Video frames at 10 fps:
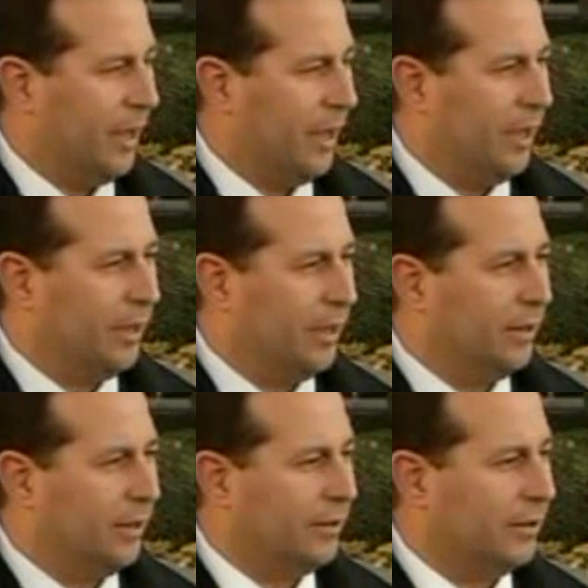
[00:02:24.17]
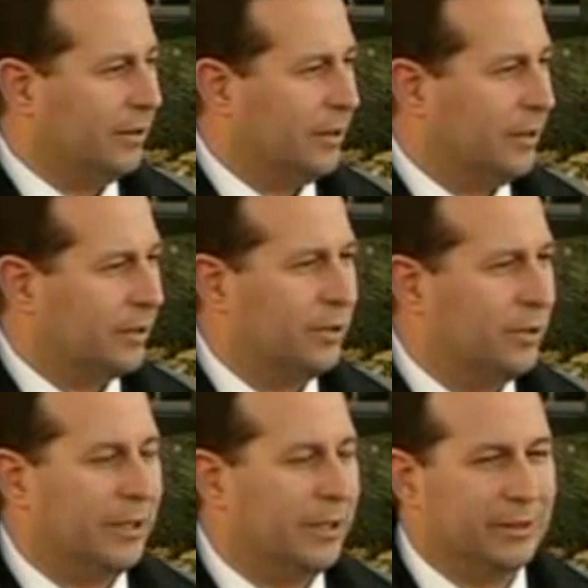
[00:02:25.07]
and
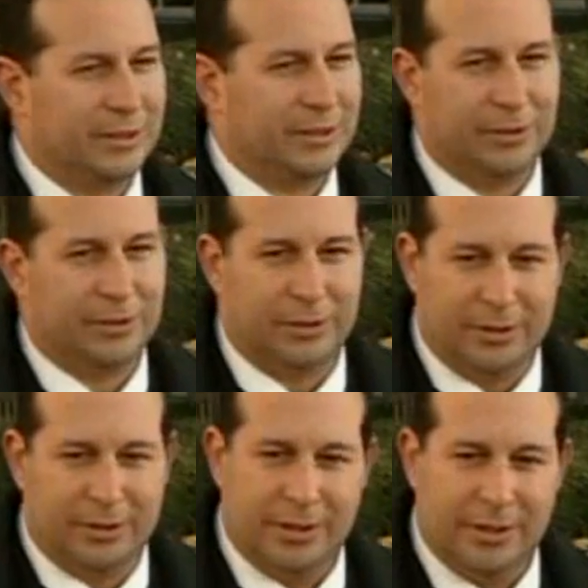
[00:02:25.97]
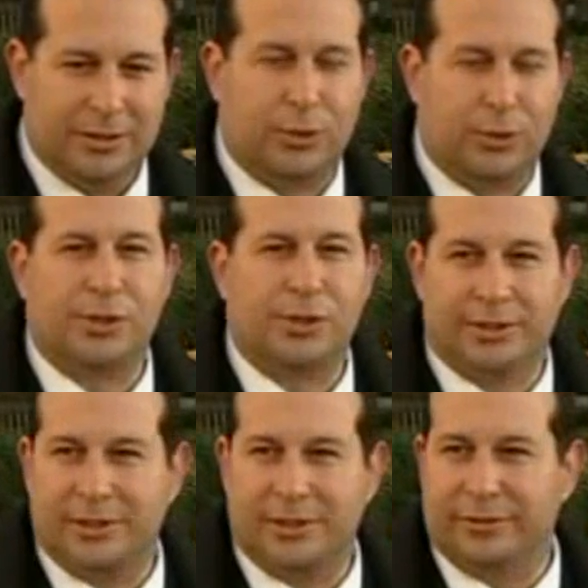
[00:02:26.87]
could be considered
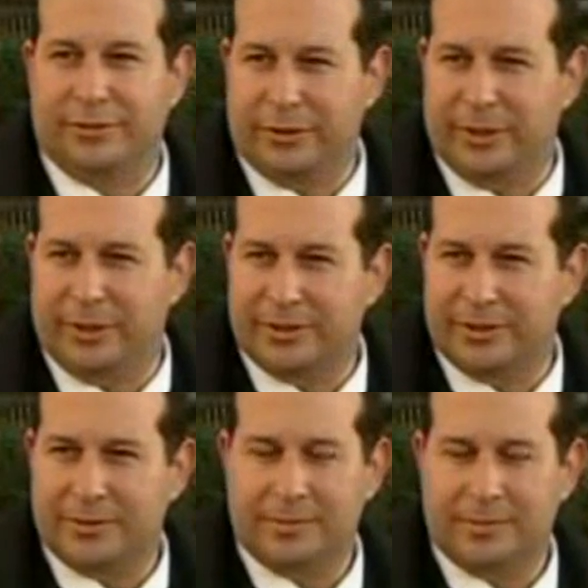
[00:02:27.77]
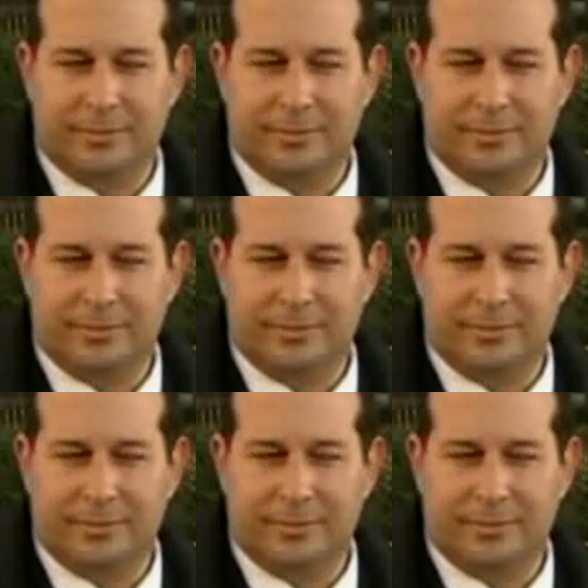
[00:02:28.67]
tortious interference,